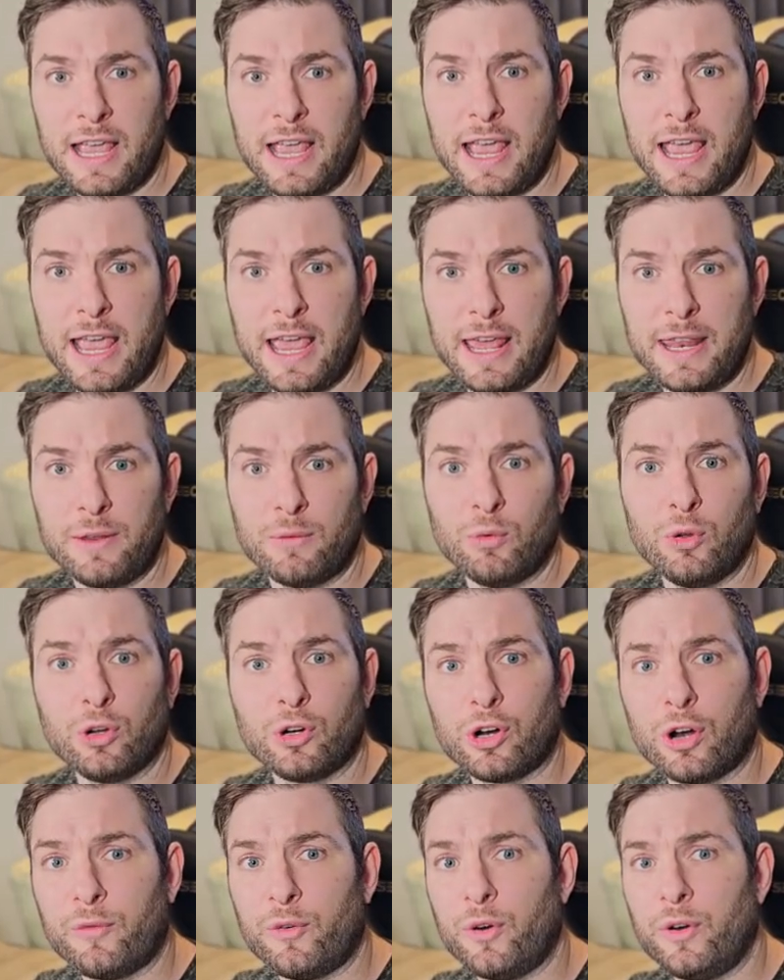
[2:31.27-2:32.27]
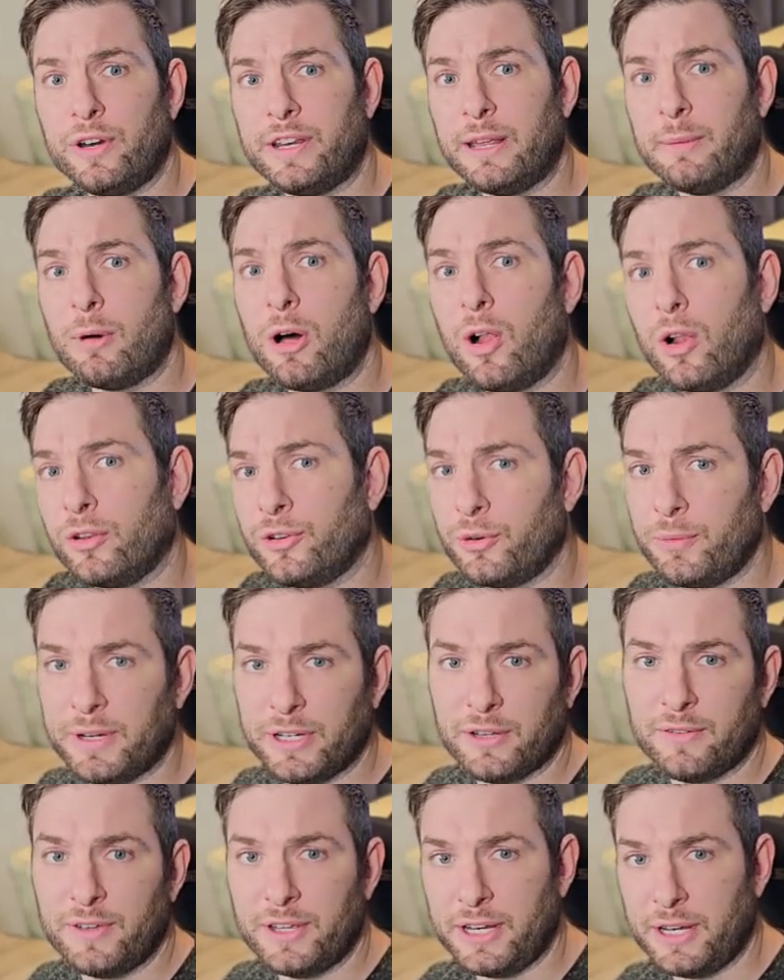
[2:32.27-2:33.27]
and we'll cover them all
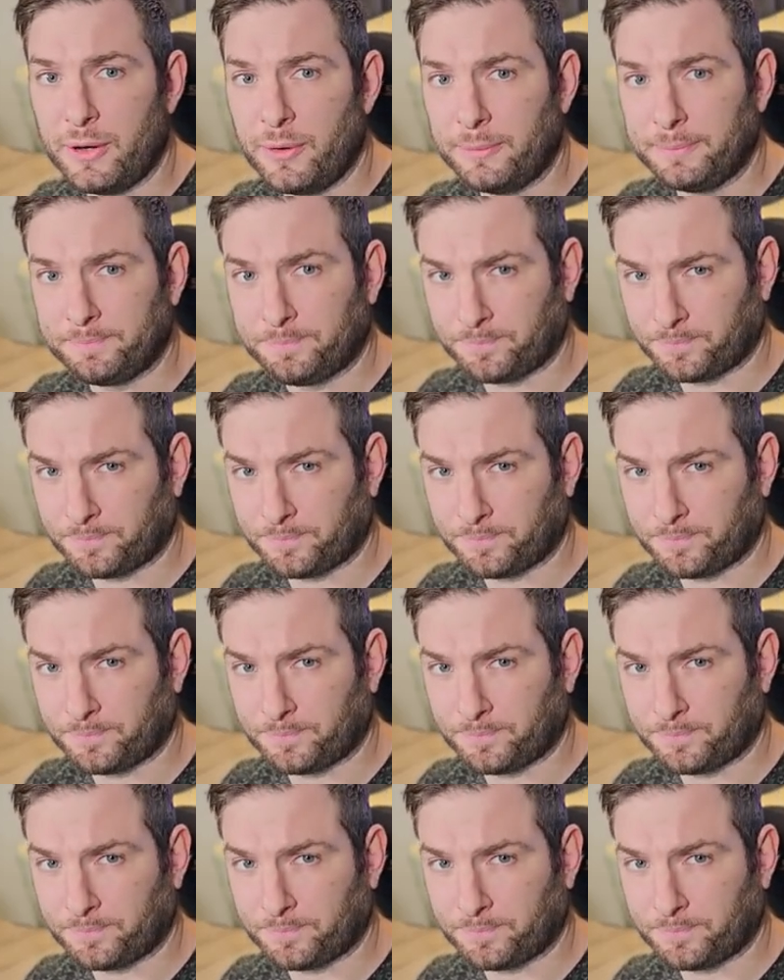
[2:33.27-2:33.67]
during the video.